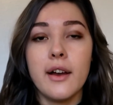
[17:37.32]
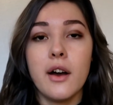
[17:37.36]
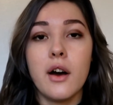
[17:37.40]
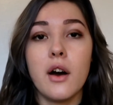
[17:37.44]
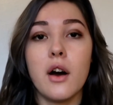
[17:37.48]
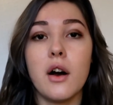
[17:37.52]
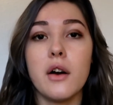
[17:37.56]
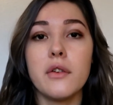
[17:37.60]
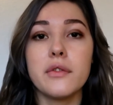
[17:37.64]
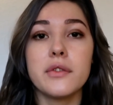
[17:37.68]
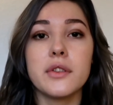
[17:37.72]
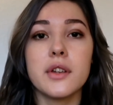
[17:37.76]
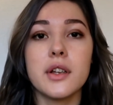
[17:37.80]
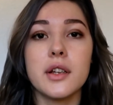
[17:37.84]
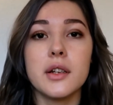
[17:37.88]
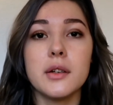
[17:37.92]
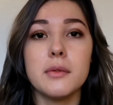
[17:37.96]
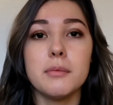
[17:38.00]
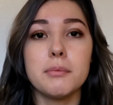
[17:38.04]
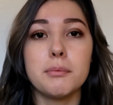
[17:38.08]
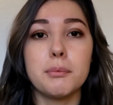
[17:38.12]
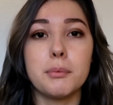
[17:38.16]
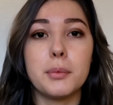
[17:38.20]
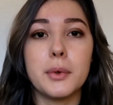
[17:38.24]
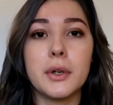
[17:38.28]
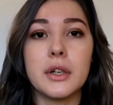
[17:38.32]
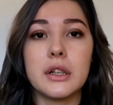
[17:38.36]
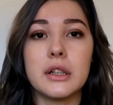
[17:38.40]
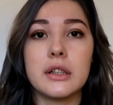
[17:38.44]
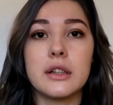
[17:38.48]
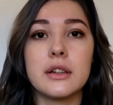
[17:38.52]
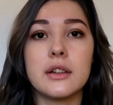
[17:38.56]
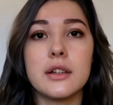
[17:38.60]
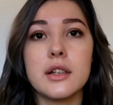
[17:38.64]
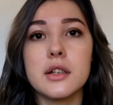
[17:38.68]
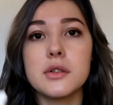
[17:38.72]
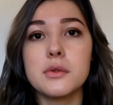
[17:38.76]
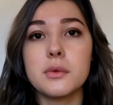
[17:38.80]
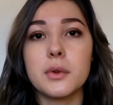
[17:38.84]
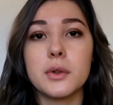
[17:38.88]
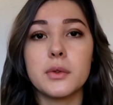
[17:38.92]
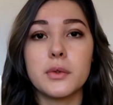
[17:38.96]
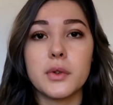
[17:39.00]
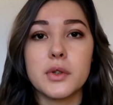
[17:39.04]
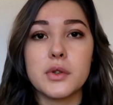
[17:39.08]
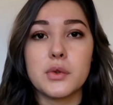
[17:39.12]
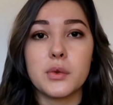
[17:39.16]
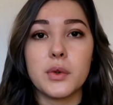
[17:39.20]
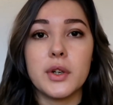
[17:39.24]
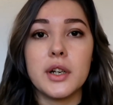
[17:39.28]
often, but this one
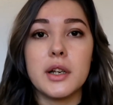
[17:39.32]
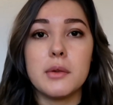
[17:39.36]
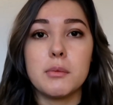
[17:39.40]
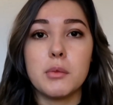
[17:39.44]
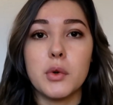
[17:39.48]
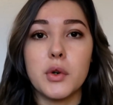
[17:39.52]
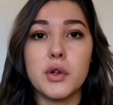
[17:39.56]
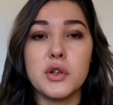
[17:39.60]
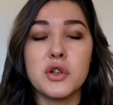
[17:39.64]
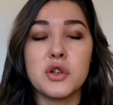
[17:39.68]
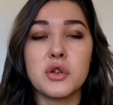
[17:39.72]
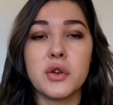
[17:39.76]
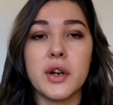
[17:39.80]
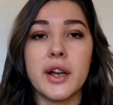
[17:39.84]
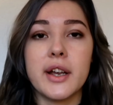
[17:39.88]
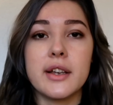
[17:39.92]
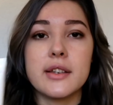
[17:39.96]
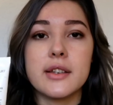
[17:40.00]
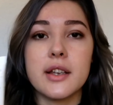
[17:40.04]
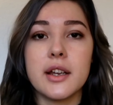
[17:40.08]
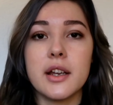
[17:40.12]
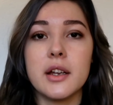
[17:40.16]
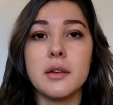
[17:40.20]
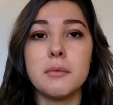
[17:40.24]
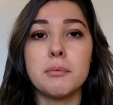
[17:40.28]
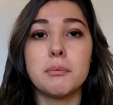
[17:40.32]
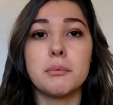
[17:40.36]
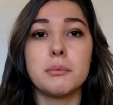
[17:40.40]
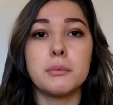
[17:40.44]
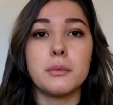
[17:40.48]
was really moisturizing,